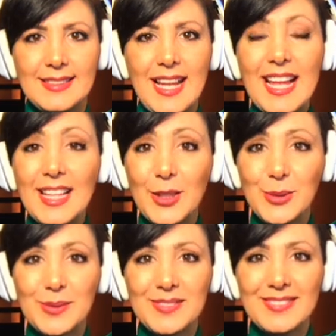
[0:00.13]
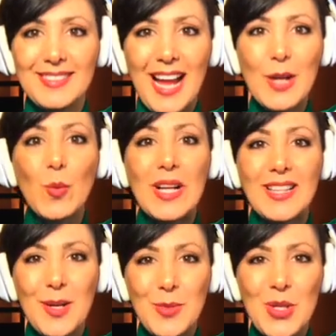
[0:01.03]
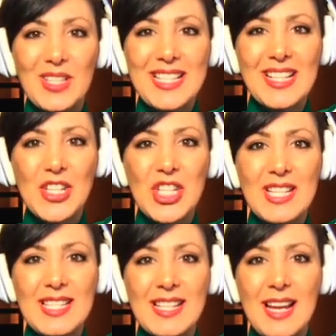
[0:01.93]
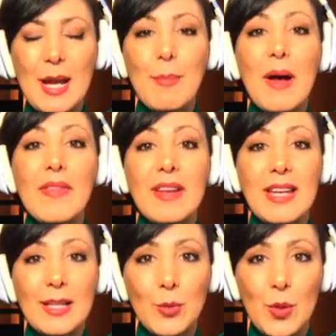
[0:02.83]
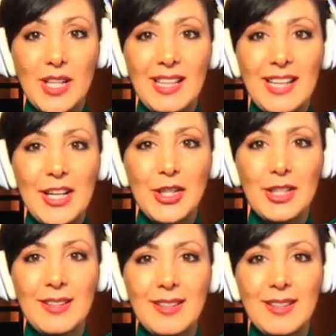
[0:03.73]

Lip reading: Hello, and welcome to our discussions about the network layer,